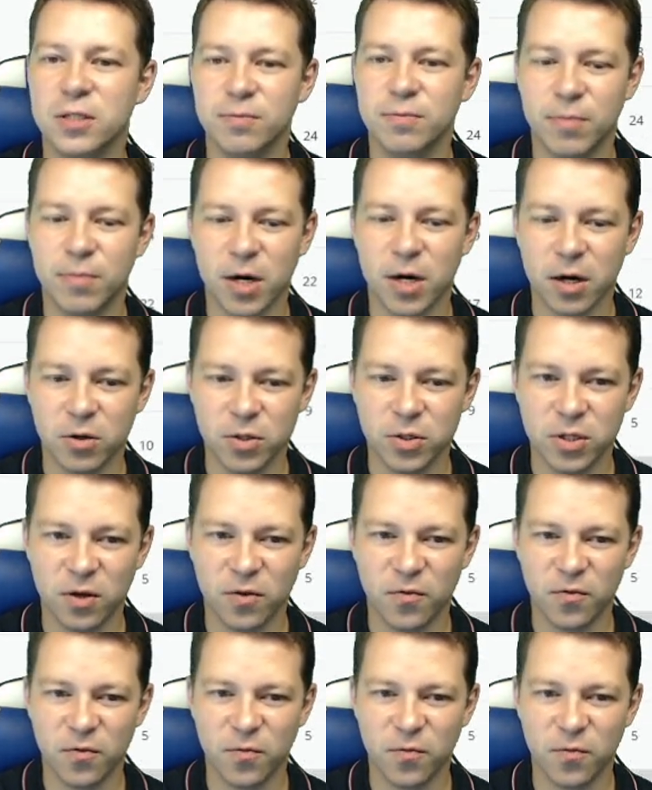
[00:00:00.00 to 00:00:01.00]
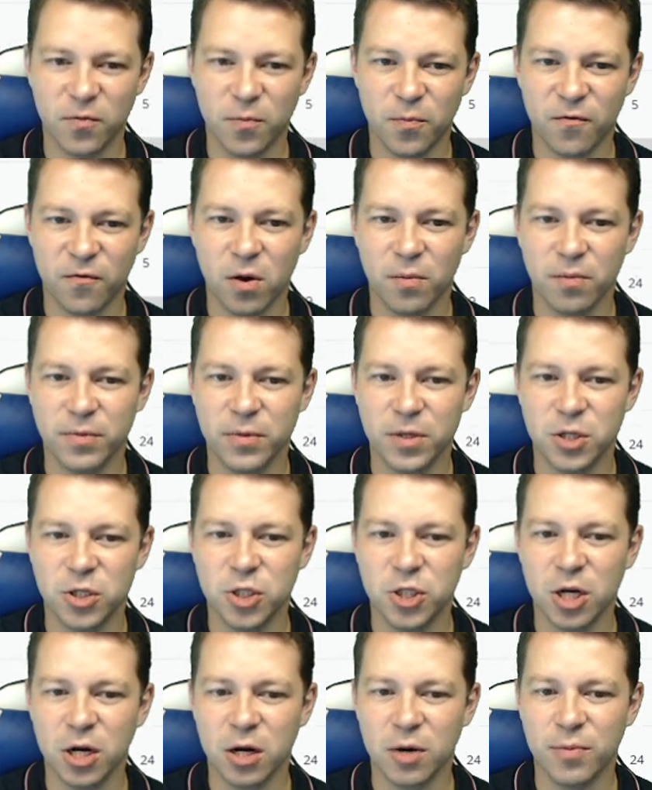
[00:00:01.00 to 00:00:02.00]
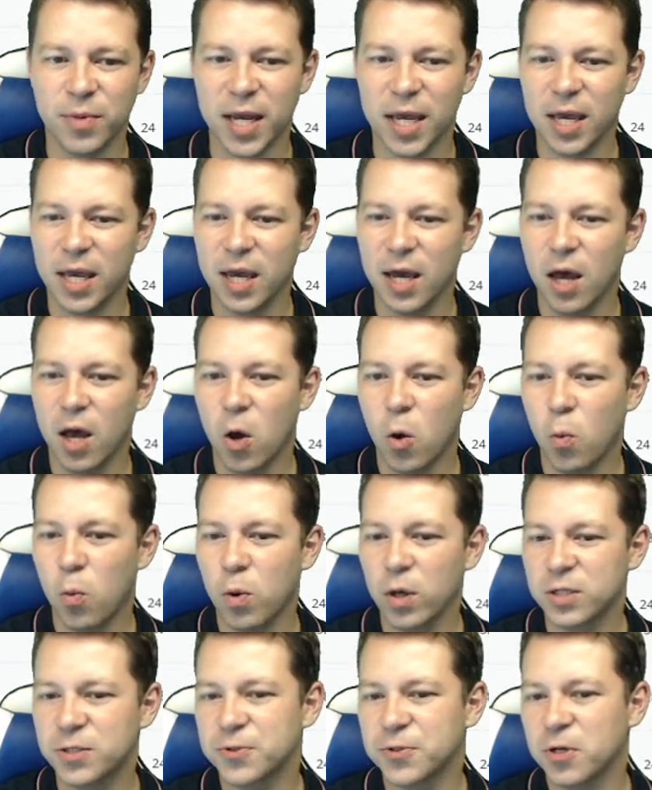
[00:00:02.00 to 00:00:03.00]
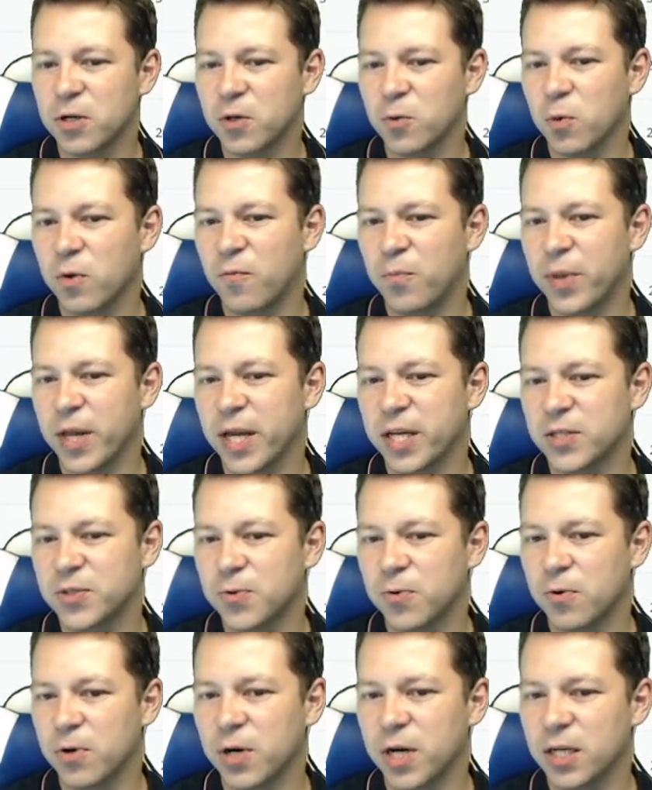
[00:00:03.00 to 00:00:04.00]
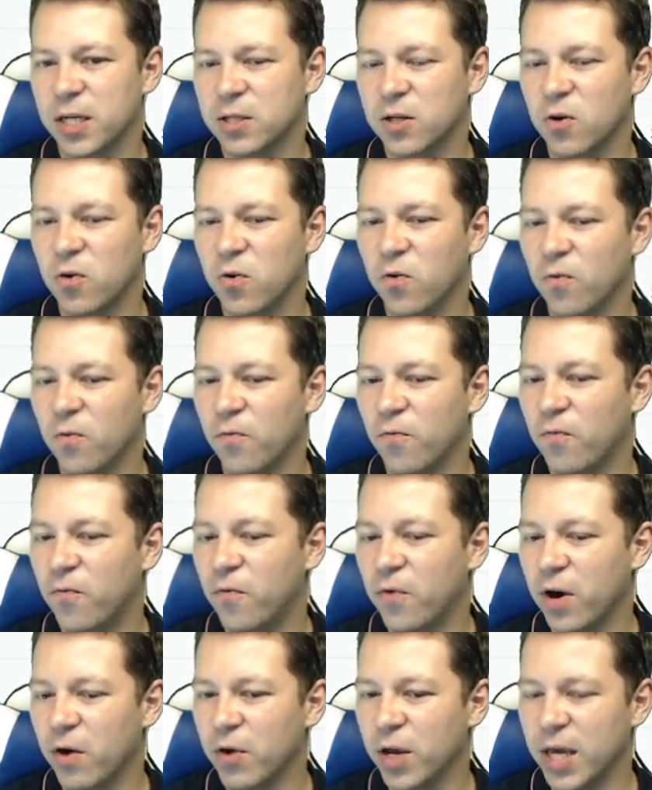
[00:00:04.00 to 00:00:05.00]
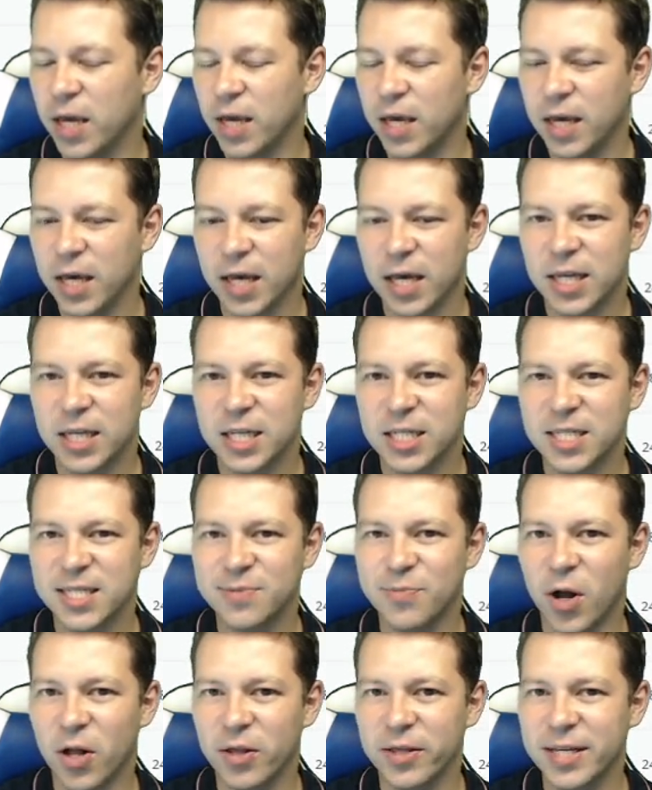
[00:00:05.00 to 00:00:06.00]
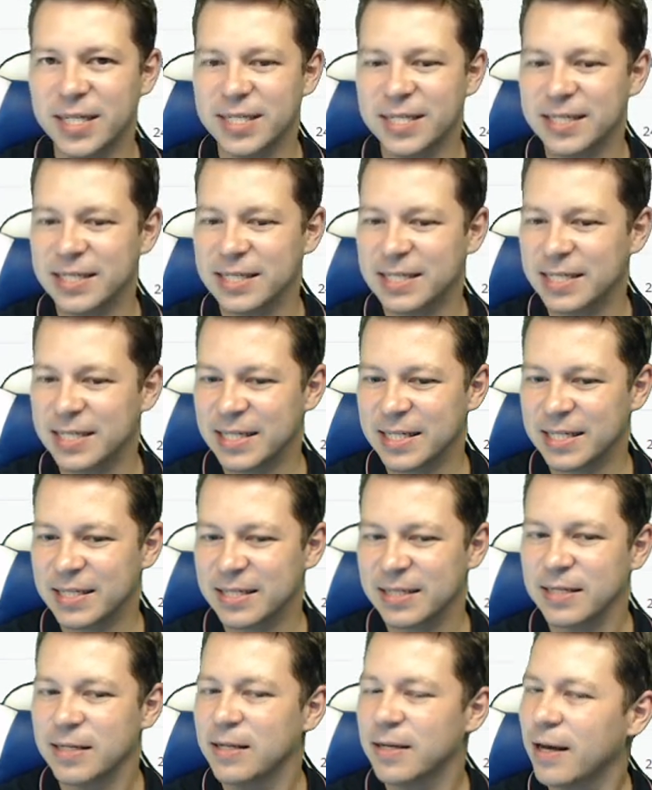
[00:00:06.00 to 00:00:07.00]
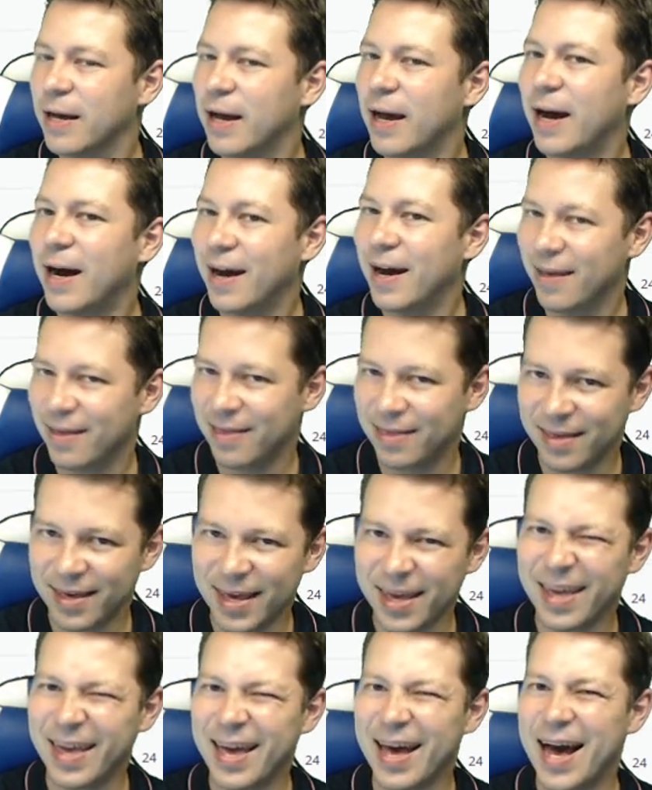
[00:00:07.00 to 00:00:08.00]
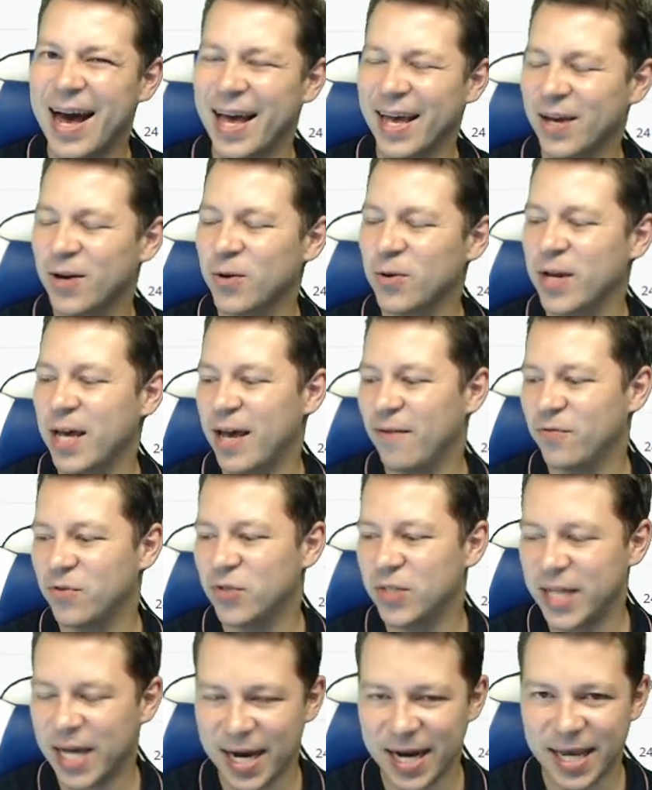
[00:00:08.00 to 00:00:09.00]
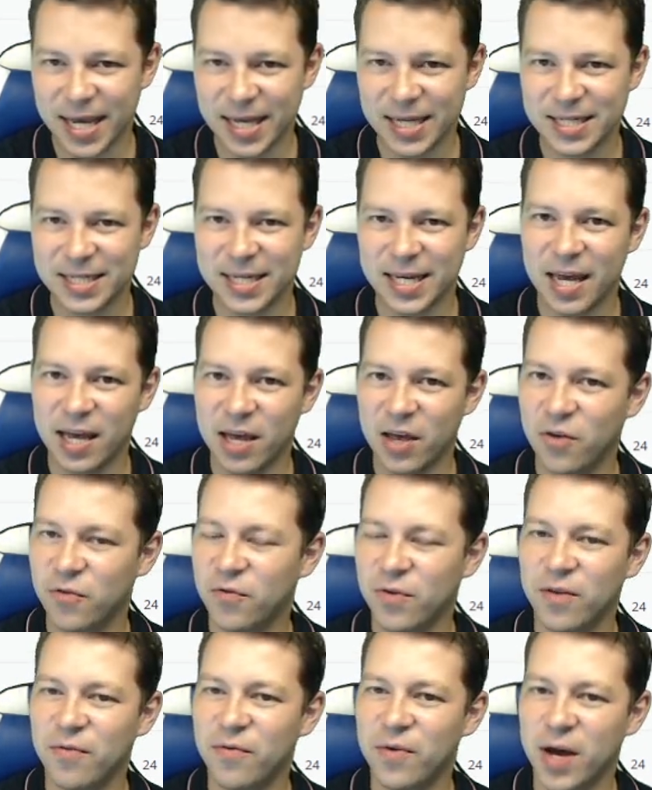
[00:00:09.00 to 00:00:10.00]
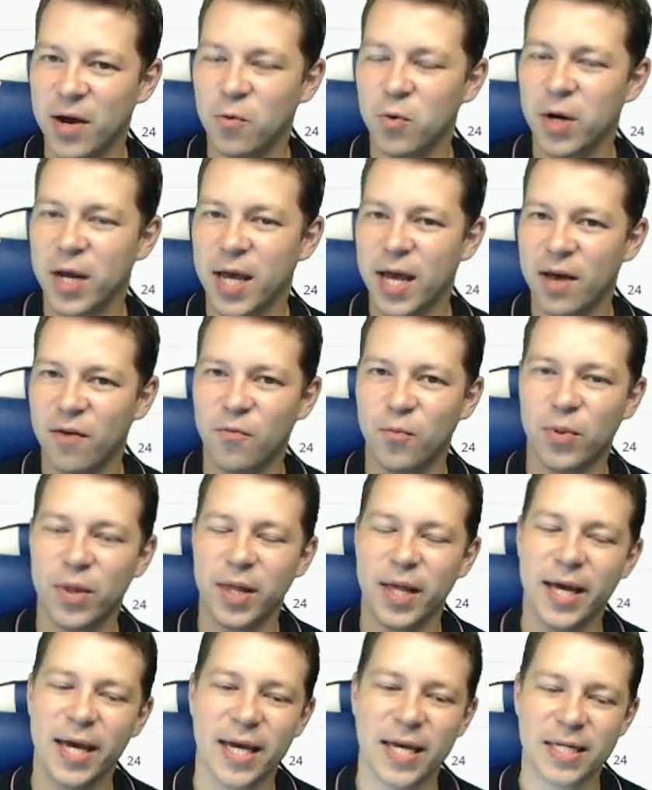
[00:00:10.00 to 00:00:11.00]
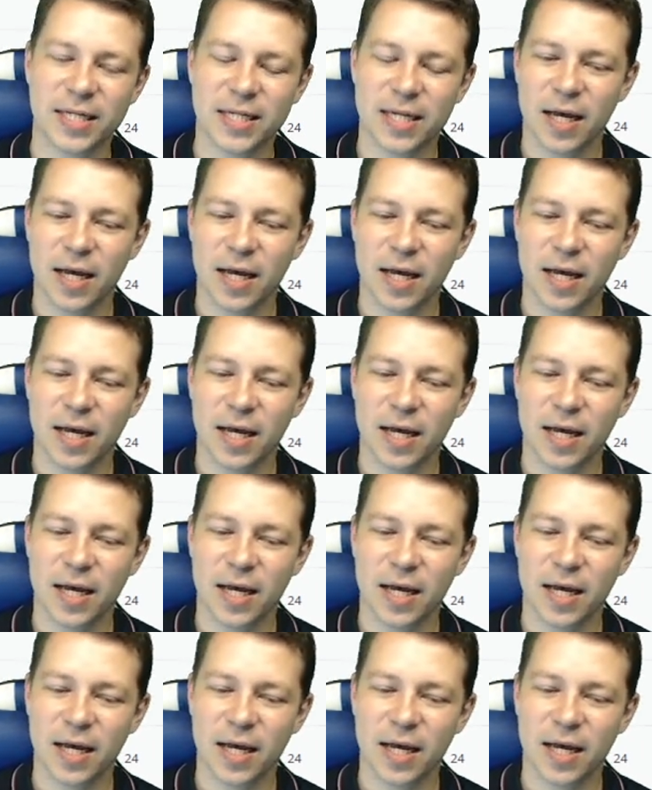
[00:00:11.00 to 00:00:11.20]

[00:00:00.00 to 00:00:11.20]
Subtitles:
Hoffmann from Germany was third with plus 40, so very small distances. I think I could have done it if I would have played